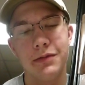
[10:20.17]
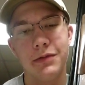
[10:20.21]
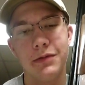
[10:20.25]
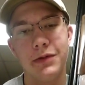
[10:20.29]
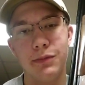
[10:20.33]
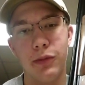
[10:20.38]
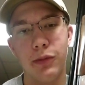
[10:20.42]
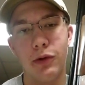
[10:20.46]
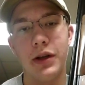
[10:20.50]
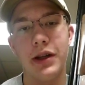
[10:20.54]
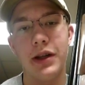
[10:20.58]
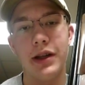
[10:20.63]

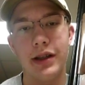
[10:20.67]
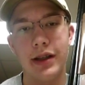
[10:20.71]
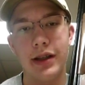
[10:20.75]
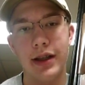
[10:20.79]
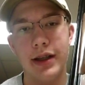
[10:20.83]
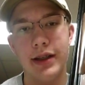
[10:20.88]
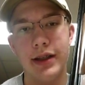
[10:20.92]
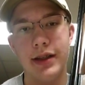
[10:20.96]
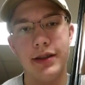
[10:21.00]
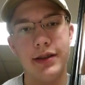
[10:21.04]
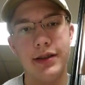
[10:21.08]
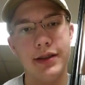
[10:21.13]
Sporting
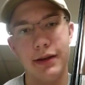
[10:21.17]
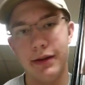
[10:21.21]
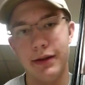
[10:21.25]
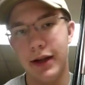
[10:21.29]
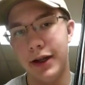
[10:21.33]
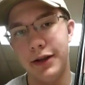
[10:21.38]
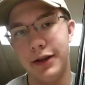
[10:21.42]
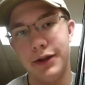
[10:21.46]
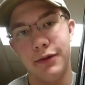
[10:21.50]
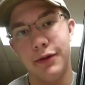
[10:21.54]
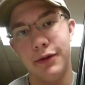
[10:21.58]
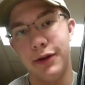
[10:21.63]
clays, and
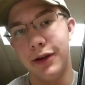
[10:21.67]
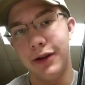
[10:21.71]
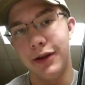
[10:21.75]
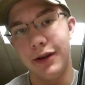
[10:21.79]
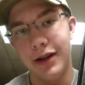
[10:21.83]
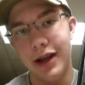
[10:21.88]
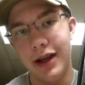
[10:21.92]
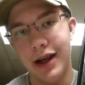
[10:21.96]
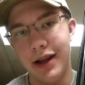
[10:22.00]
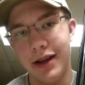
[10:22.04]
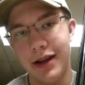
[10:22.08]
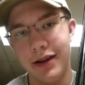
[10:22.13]
I ain't too
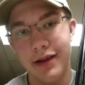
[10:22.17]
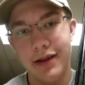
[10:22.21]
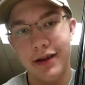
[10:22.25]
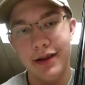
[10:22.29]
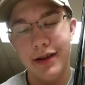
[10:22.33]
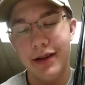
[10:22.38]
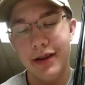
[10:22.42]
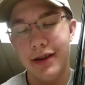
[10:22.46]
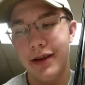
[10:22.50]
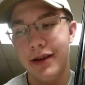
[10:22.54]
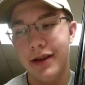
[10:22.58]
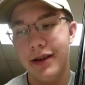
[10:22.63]
good at it,
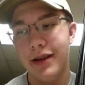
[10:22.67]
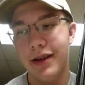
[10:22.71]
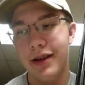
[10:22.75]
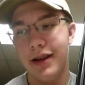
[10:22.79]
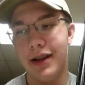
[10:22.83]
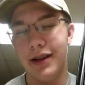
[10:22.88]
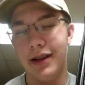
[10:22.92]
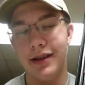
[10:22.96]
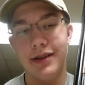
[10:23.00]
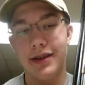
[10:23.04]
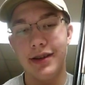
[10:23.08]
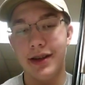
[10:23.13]

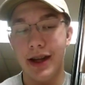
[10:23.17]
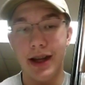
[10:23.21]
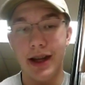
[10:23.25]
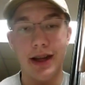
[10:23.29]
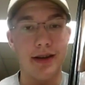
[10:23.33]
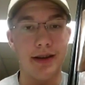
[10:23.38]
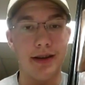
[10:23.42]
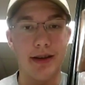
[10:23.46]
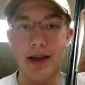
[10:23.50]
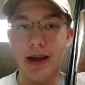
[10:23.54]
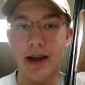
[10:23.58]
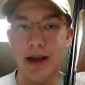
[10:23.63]
and
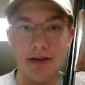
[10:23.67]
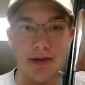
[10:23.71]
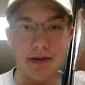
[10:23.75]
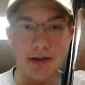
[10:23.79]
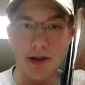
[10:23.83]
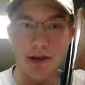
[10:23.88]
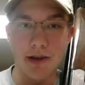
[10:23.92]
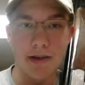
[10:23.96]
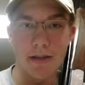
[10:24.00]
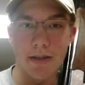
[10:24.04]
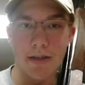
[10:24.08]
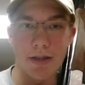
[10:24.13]
ski, not
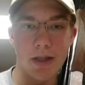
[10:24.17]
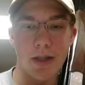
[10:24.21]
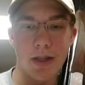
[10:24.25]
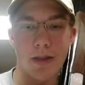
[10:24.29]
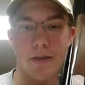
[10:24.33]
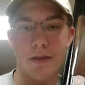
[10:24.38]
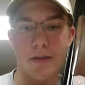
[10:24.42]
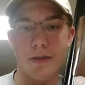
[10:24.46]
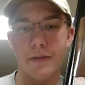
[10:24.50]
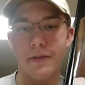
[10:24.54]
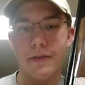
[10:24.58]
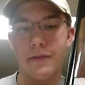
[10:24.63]
good at it
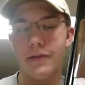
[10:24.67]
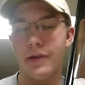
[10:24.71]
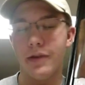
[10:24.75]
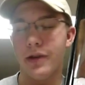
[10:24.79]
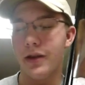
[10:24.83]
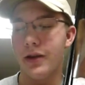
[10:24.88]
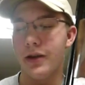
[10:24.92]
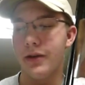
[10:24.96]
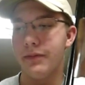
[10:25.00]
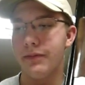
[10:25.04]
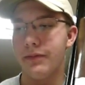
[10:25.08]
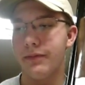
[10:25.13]
either.
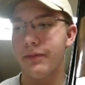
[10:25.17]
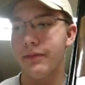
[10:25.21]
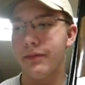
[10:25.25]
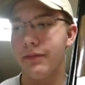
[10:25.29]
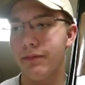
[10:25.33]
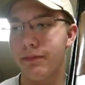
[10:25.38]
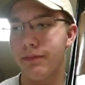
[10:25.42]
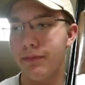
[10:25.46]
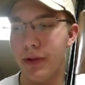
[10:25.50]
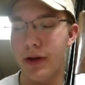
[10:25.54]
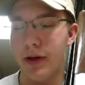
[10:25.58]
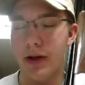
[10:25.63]

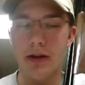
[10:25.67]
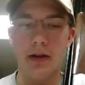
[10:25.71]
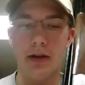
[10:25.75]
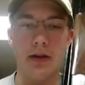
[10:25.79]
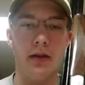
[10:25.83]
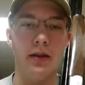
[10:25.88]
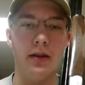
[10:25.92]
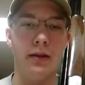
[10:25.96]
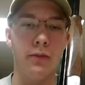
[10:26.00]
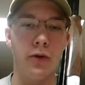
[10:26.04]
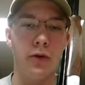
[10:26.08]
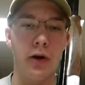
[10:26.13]
But
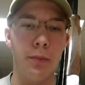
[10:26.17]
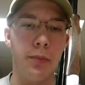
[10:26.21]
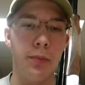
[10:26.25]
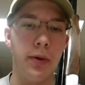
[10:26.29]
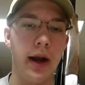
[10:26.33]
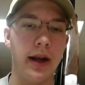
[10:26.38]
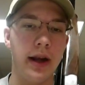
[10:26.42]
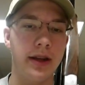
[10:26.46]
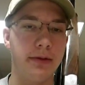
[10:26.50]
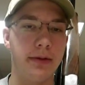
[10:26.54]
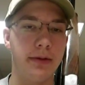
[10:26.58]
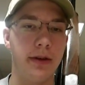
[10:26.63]
the more
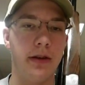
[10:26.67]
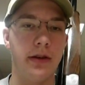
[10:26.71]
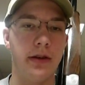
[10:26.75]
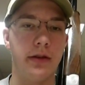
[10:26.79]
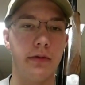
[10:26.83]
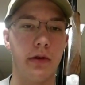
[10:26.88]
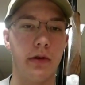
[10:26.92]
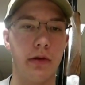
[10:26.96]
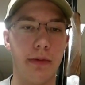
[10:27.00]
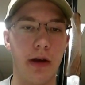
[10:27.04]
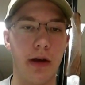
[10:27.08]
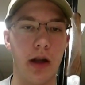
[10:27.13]
practice with those,
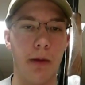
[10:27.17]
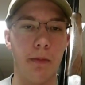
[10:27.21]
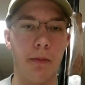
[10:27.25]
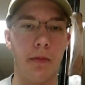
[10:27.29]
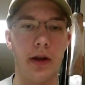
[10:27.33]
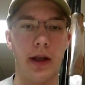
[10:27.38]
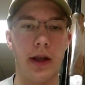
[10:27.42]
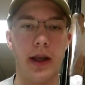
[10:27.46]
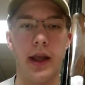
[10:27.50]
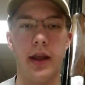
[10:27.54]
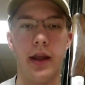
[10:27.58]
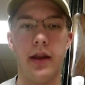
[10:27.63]
the more better I'm
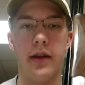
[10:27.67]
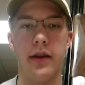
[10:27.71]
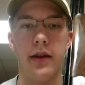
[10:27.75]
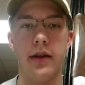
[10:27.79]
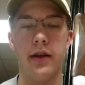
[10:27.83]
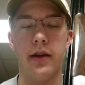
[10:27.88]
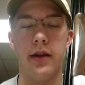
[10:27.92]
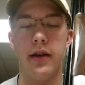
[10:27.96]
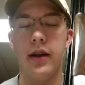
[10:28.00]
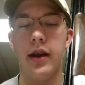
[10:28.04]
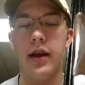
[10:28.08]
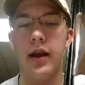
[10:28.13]
going to get,
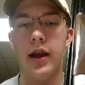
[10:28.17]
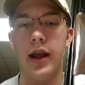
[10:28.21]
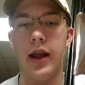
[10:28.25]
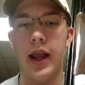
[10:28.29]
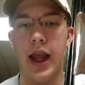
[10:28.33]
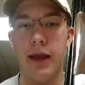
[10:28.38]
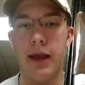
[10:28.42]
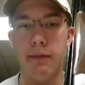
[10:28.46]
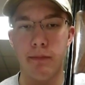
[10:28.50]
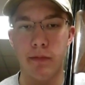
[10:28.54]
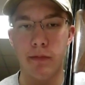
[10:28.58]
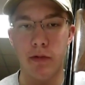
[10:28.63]
and I
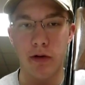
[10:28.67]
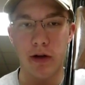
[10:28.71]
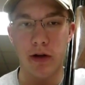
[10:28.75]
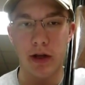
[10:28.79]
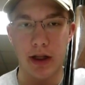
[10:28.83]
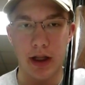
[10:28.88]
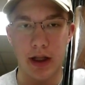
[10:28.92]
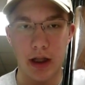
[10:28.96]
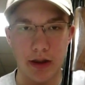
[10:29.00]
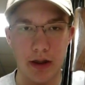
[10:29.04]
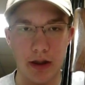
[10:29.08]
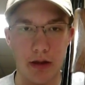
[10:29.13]
am going to
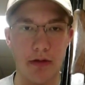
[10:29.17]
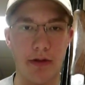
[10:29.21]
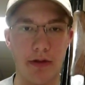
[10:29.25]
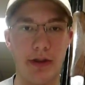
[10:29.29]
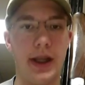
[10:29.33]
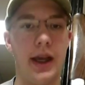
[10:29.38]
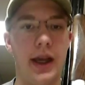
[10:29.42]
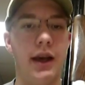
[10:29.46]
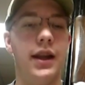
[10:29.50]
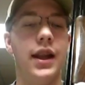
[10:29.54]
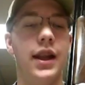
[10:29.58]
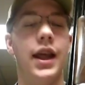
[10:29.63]
get those
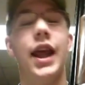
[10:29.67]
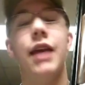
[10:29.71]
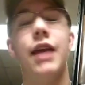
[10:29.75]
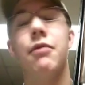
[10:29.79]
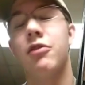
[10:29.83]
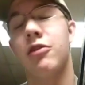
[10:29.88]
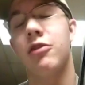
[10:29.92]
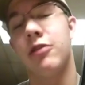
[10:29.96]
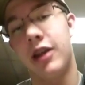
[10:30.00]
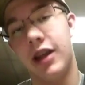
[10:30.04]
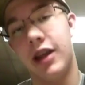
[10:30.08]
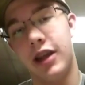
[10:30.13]
down. I am
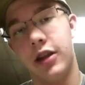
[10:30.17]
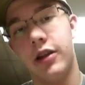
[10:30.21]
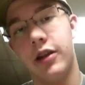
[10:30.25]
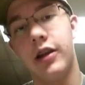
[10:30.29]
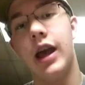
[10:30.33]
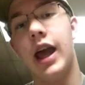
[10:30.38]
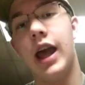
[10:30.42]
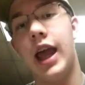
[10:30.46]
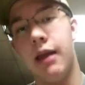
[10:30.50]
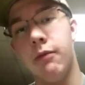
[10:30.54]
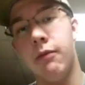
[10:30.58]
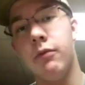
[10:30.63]

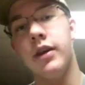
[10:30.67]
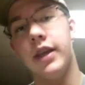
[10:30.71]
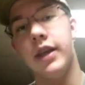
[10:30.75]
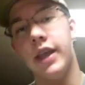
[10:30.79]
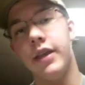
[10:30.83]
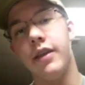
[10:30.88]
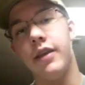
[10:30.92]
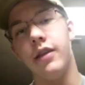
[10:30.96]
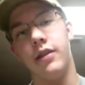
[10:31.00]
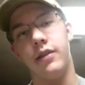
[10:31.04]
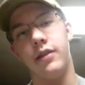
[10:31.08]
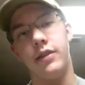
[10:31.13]
going to
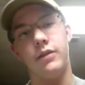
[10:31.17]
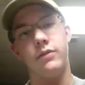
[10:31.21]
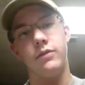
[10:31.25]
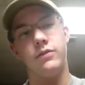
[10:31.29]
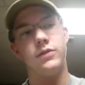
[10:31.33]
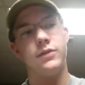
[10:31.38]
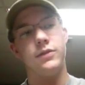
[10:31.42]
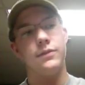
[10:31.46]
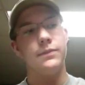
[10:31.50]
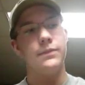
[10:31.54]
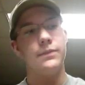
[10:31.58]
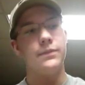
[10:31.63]
get good at
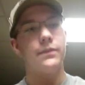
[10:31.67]
those.